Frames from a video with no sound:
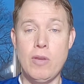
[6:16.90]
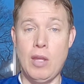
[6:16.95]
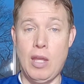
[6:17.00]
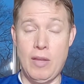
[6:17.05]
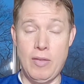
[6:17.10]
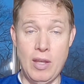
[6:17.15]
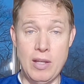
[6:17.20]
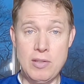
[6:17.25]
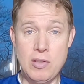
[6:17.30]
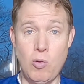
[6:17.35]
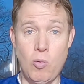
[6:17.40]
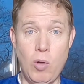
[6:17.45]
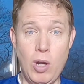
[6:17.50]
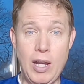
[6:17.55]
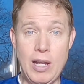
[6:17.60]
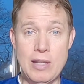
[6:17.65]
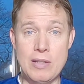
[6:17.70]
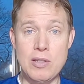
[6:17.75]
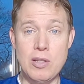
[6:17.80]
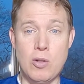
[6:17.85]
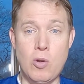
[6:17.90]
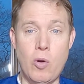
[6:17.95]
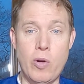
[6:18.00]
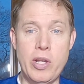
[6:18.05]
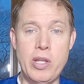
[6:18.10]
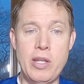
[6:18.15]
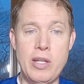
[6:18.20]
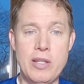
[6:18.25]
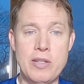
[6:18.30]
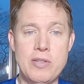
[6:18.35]
and thus it was,
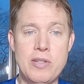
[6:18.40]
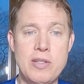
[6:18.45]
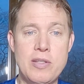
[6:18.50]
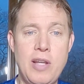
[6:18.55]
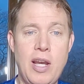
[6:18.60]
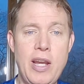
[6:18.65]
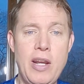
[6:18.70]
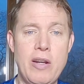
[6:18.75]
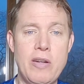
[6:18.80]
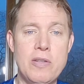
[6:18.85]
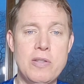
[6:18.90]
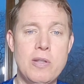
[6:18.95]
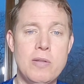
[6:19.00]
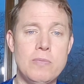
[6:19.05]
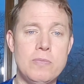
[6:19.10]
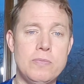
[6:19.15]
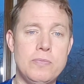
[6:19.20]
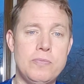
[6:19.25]
according to his desires.